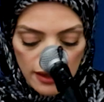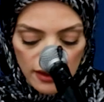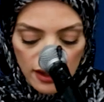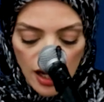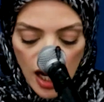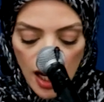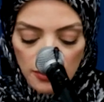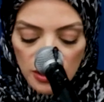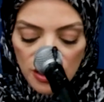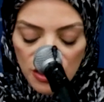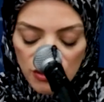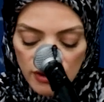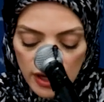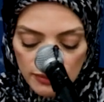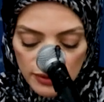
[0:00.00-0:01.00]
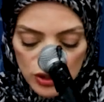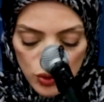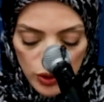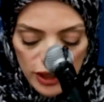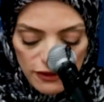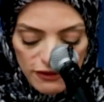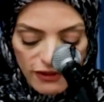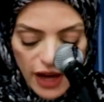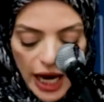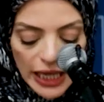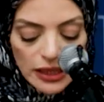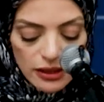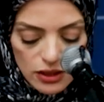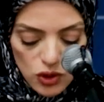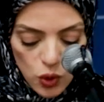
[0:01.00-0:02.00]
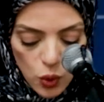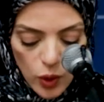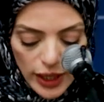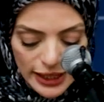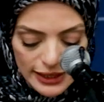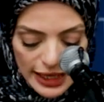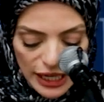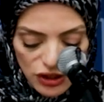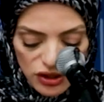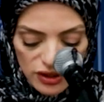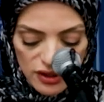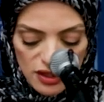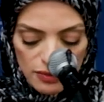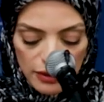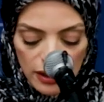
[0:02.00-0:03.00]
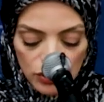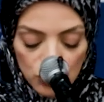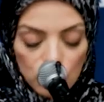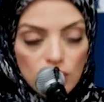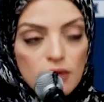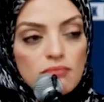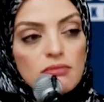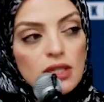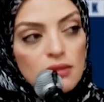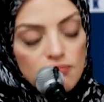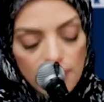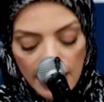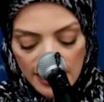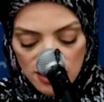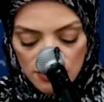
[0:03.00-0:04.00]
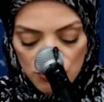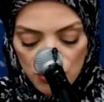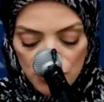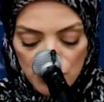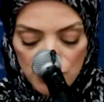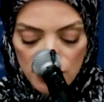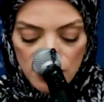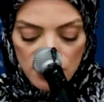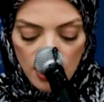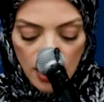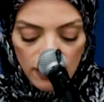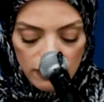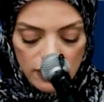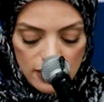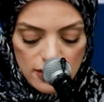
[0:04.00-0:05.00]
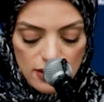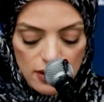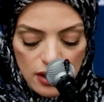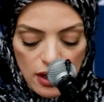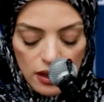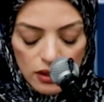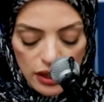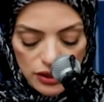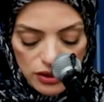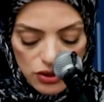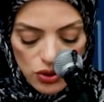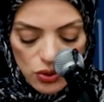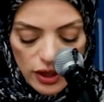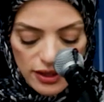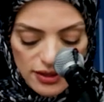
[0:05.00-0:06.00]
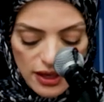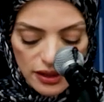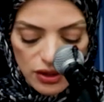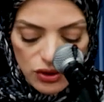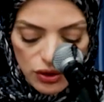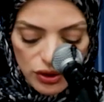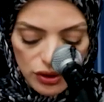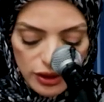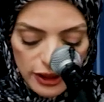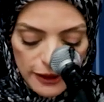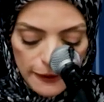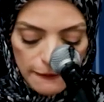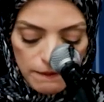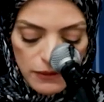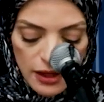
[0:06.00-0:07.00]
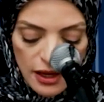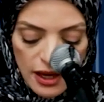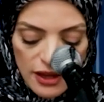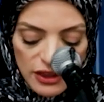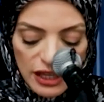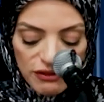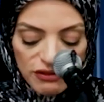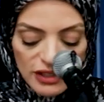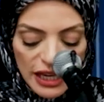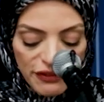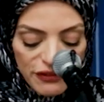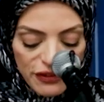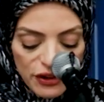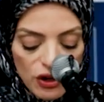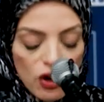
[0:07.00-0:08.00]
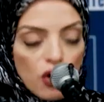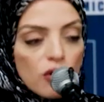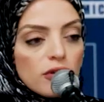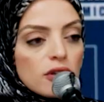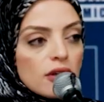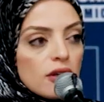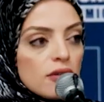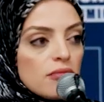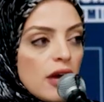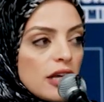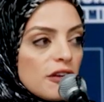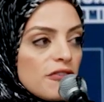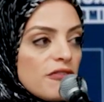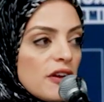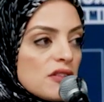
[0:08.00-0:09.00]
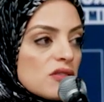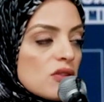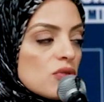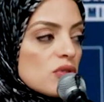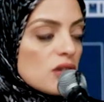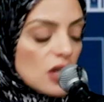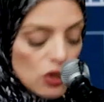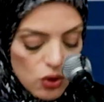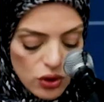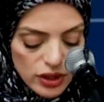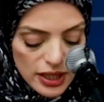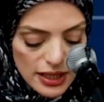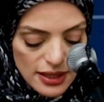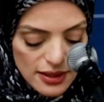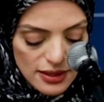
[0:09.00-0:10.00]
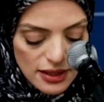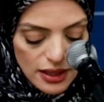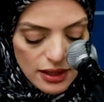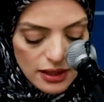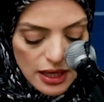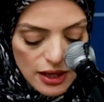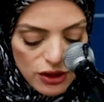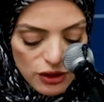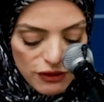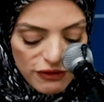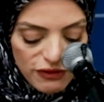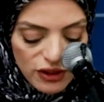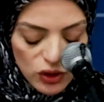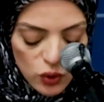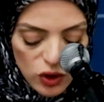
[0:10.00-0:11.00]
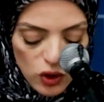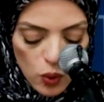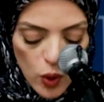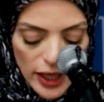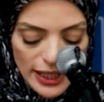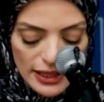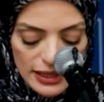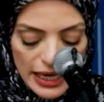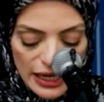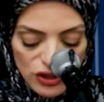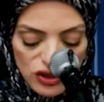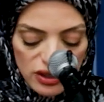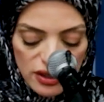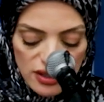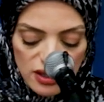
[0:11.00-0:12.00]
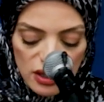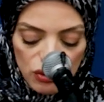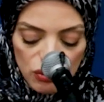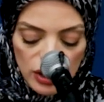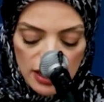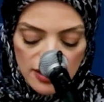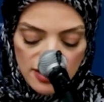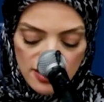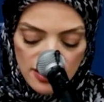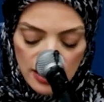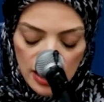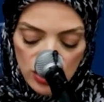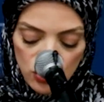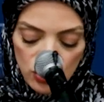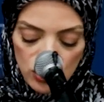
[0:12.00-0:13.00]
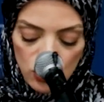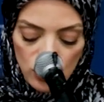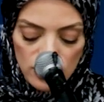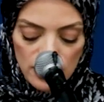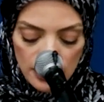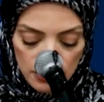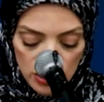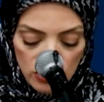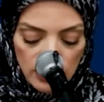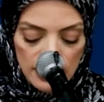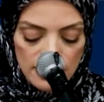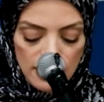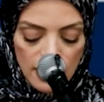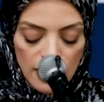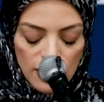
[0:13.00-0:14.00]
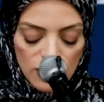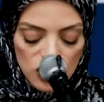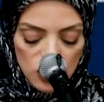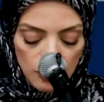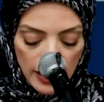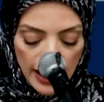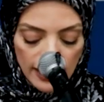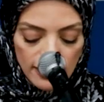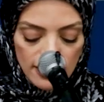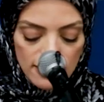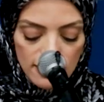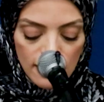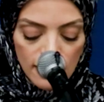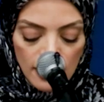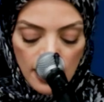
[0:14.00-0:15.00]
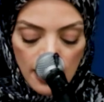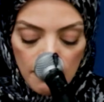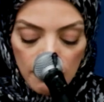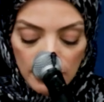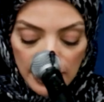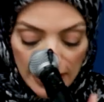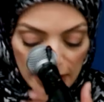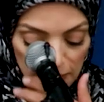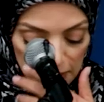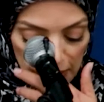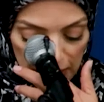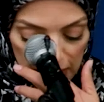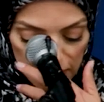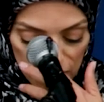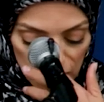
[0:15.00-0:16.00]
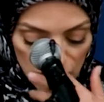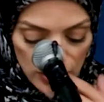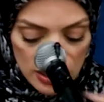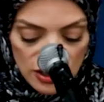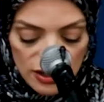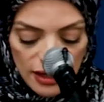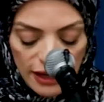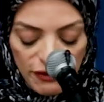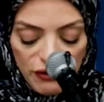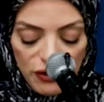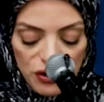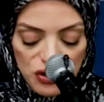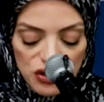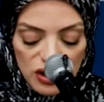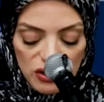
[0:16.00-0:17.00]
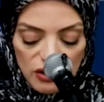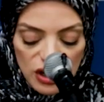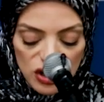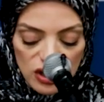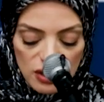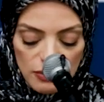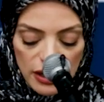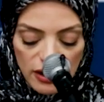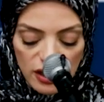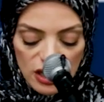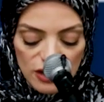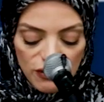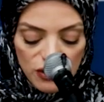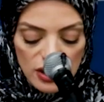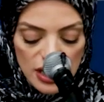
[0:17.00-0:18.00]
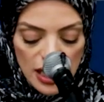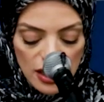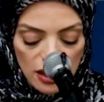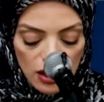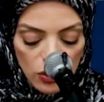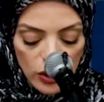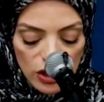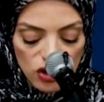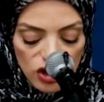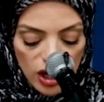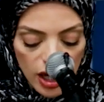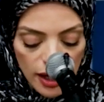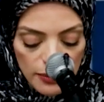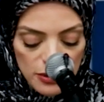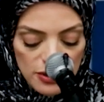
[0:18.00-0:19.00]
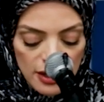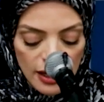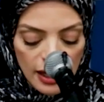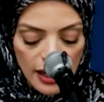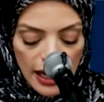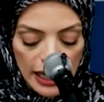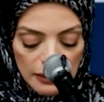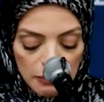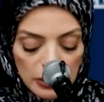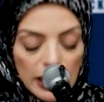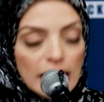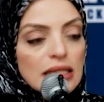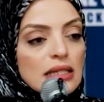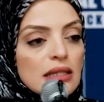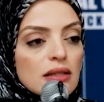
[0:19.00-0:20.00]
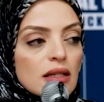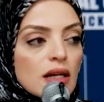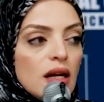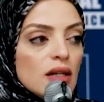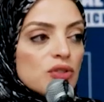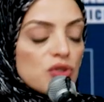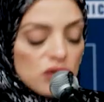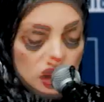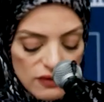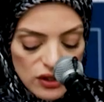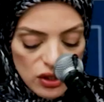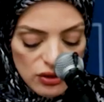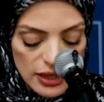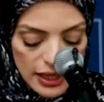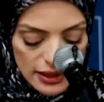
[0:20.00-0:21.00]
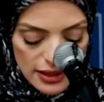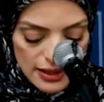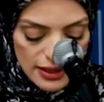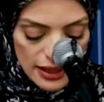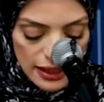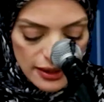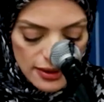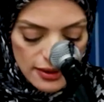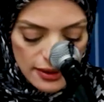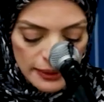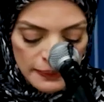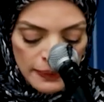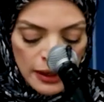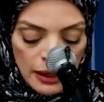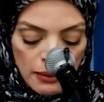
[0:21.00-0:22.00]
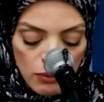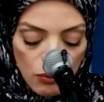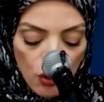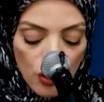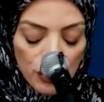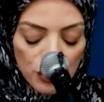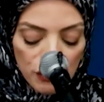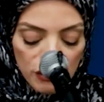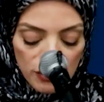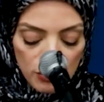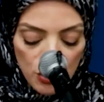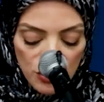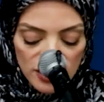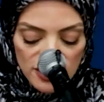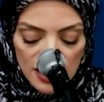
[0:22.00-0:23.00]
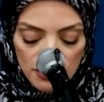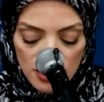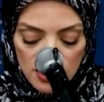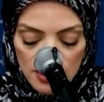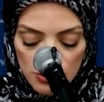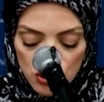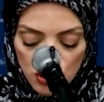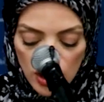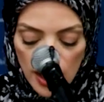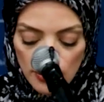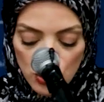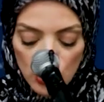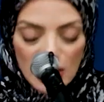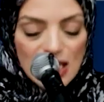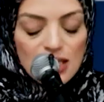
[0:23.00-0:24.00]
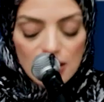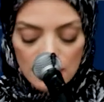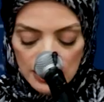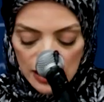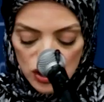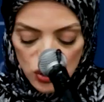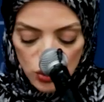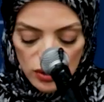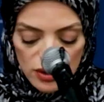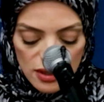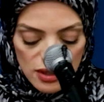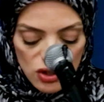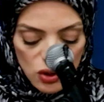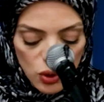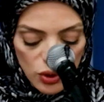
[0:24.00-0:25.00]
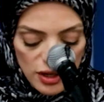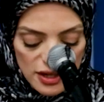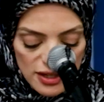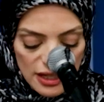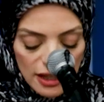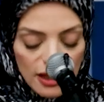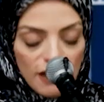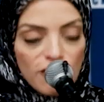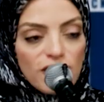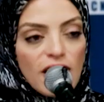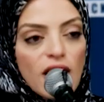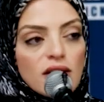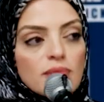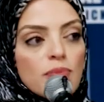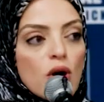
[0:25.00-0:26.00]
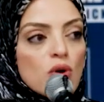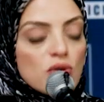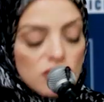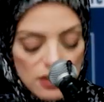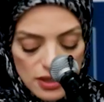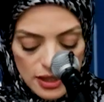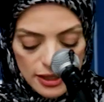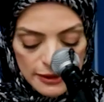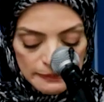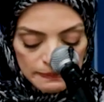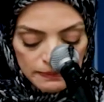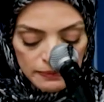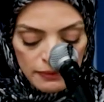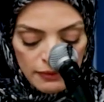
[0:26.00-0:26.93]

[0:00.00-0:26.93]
The common thread between violent white nationalist males who commit mass murders is obvious, like the two I cited earlier. They've left their own manifestos, and according to CNN, they're filled with white nationalist and racist hatred towards immigrants, Hispanics, blaming immigrants and first-generation Americans for taking away jobs and blending the cultures of the United States. Moreover, both seem to subscribe to an intellectual discourse that they found posted